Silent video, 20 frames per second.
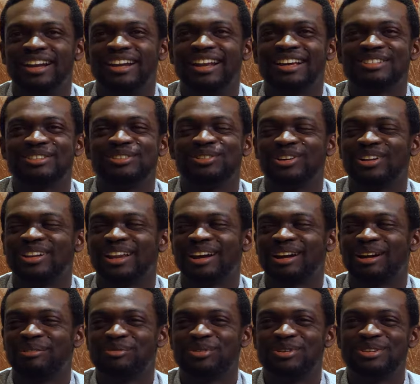it doesn't look
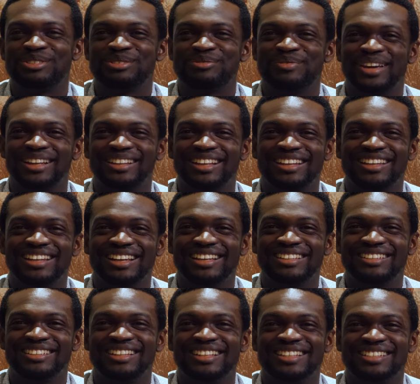like I'm going to make the
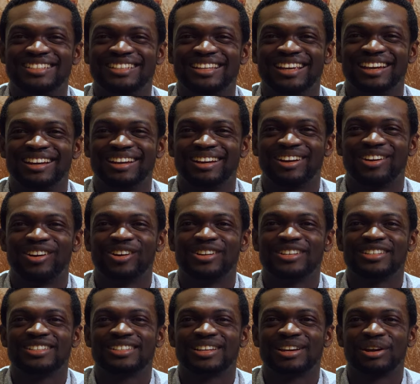date this year
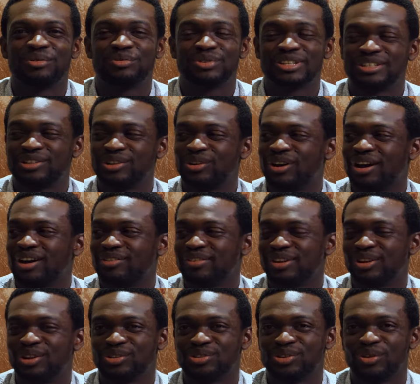because we still have
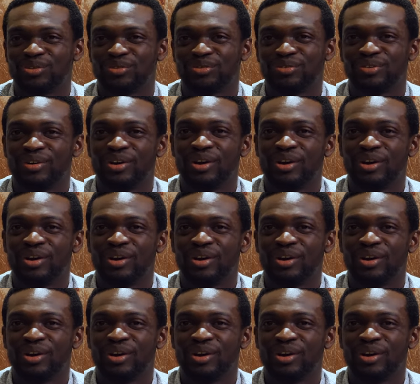a lot of